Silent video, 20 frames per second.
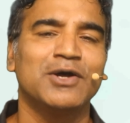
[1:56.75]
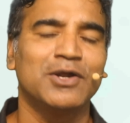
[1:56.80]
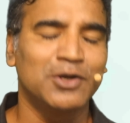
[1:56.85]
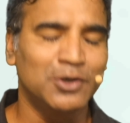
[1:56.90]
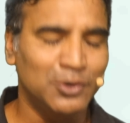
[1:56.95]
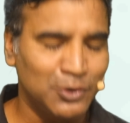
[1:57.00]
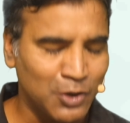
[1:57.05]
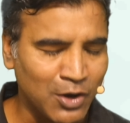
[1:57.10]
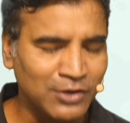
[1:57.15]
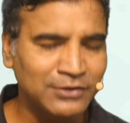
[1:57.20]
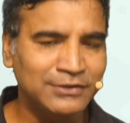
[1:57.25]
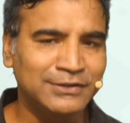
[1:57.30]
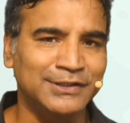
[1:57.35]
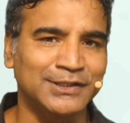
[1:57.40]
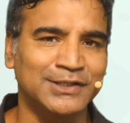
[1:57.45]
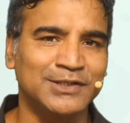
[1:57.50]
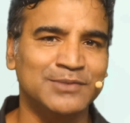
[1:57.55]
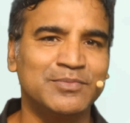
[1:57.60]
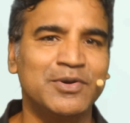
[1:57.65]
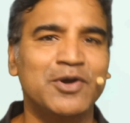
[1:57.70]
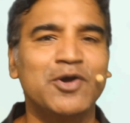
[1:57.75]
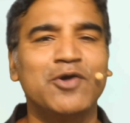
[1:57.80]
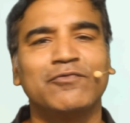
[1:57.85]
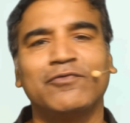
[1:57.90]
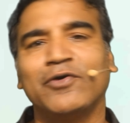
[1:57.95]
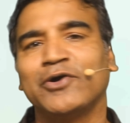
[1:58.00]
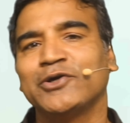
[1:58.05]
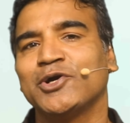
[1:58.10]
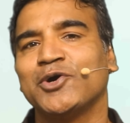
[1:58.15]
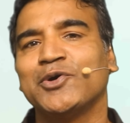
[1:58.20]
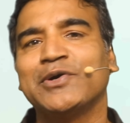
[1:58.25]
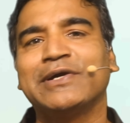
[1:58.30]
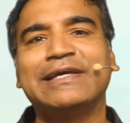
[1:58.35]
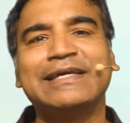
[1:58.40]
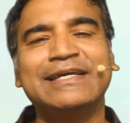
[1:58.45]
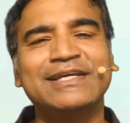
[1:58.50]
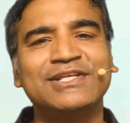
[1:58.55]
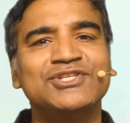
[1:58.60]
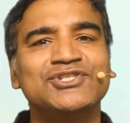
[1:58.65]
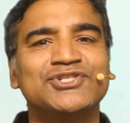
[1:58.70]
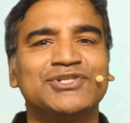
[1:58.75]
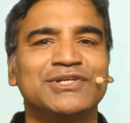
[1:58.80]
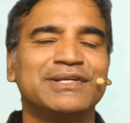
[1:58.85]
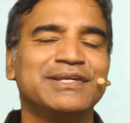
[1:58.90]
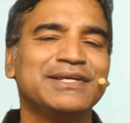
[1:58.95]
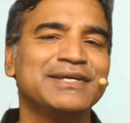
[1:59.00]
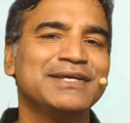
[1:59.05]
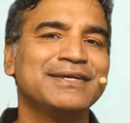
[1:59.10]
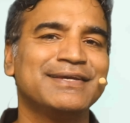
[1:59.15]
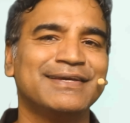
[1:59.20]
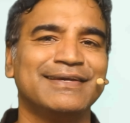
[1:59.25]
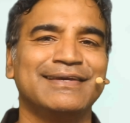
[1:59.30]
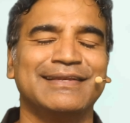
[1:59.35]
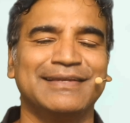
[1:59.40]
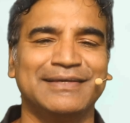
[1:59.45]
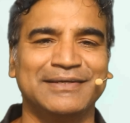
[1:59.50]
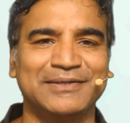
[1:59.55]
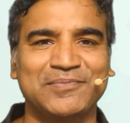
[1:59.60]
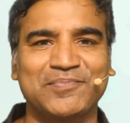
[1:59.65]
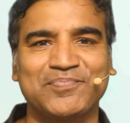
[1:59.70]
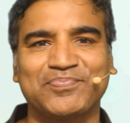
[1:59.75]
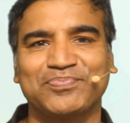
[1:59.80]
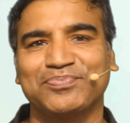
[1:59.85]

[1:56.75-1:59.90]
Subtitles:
long term for your injury healing.